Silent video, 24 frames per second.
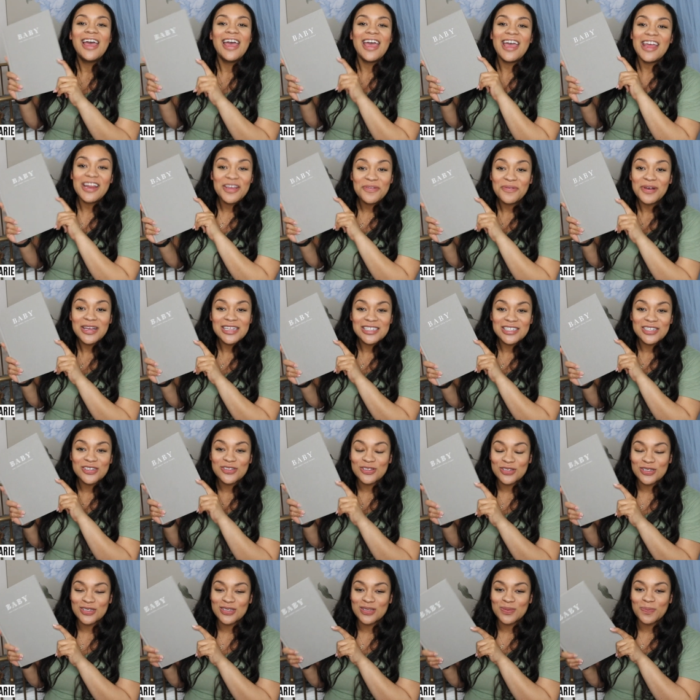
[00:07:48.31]
anyways
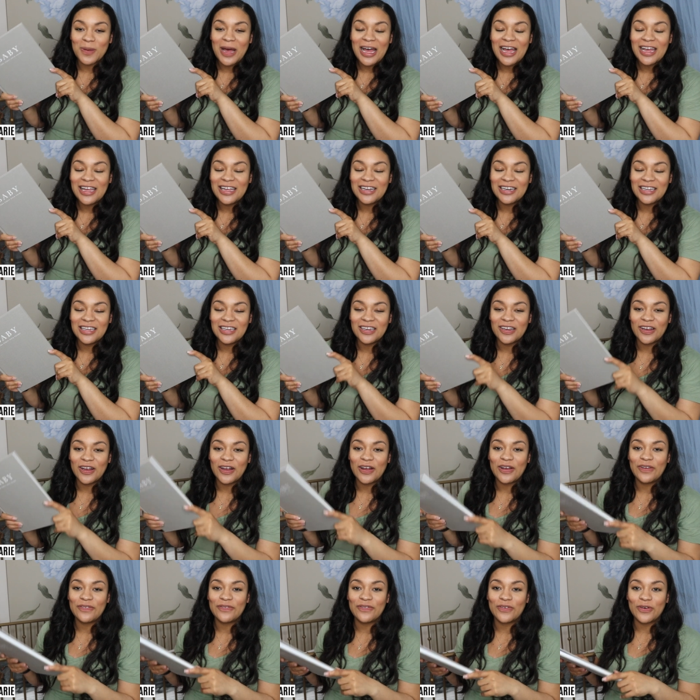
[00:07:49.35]
there's a spot in
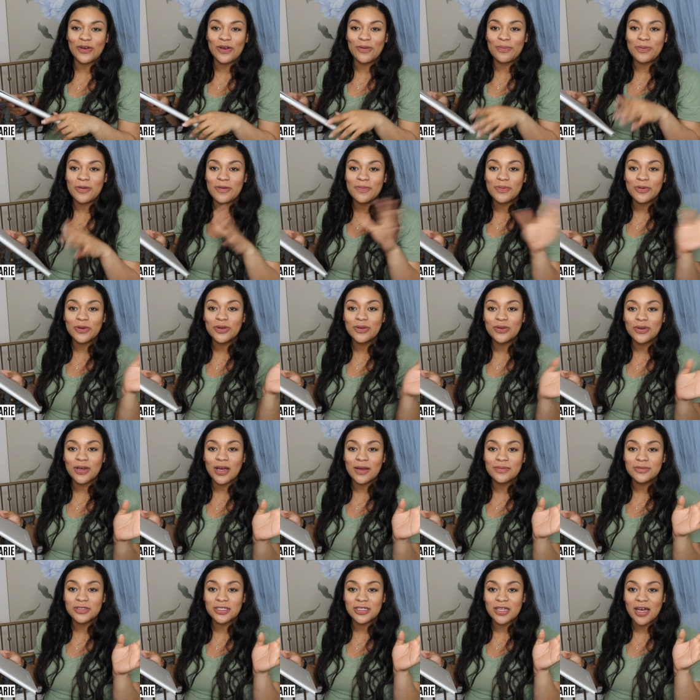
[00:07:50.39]
here for people who
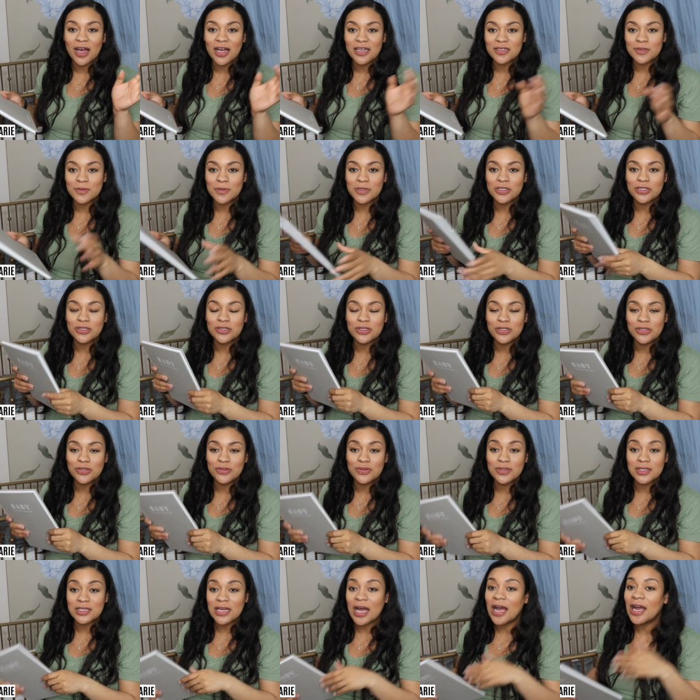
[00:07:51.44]
come to the hospital to
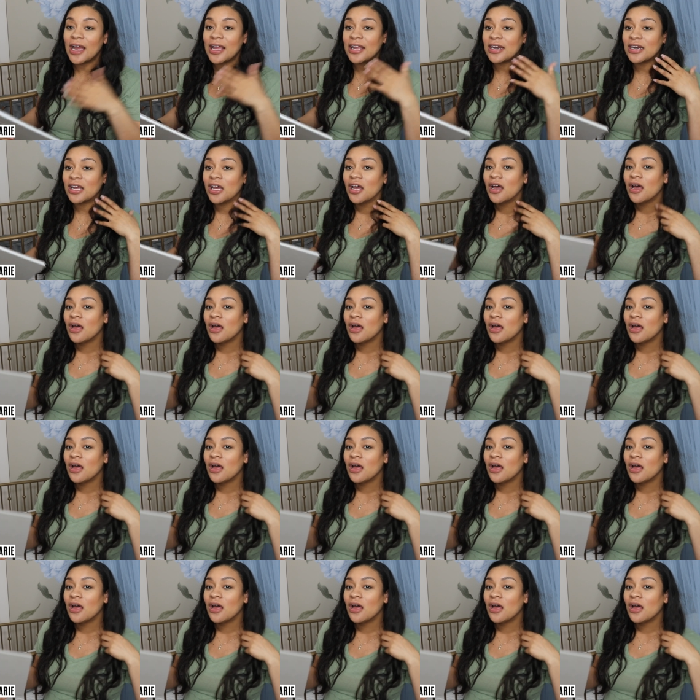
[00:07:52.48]
sign